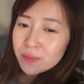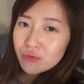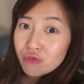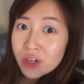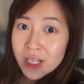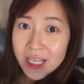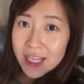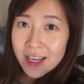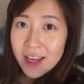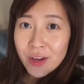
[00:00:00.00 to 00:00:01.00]
been
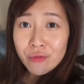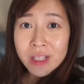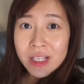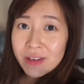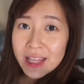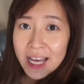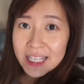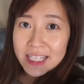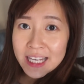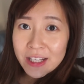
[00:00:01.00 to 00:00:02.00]
really, really
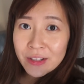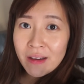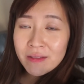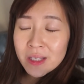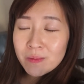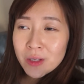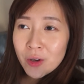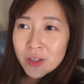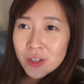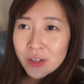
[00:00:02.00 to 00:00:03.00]
relaxing, you know. I've just been
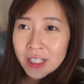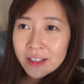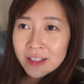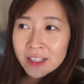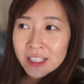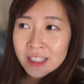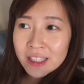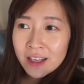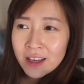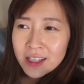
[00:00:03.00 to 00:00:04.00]
concentrating on just
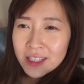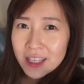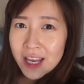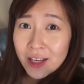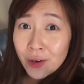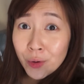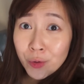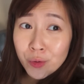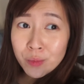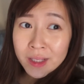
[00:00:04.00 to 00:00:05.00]
staying
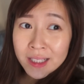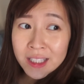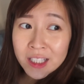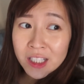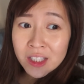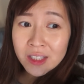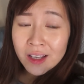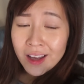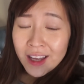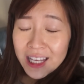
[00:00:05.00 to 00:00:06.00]
home. It's just,
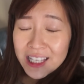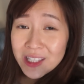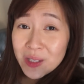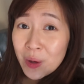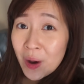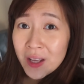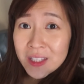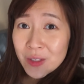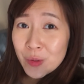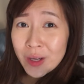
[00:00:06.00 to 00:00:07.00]
it's so
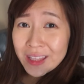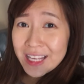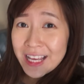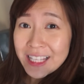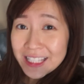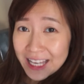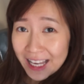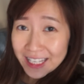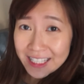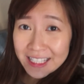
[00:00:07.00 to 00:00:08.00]
hot to go out these
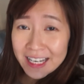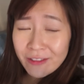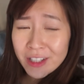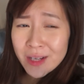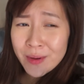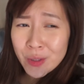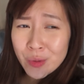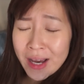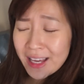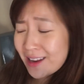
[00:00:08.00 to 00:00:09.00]
days and every time I
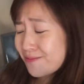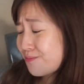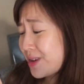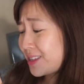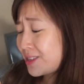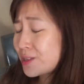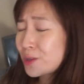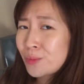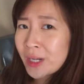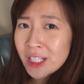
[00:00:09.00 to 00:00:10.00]
go out, I get bitten
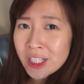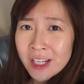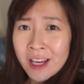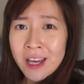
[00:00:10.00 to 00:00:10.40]
so much.